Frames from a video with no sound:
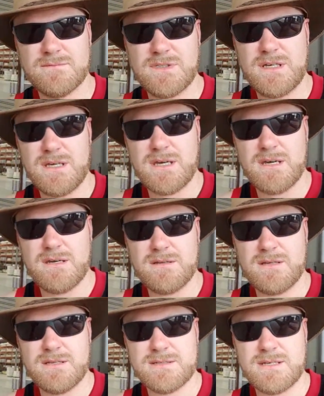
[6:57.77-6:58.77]
There you go.
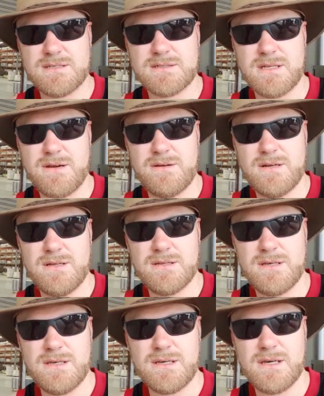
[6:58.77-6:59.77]
Yeah, the sun's glaring in it.
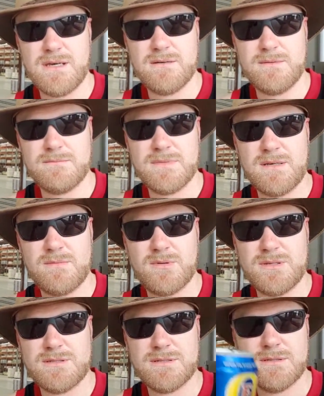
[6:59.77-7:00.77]
There you go. There you
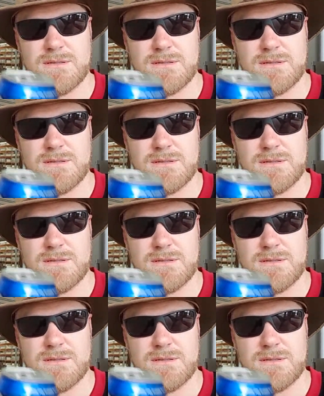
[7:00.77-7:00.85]
boys.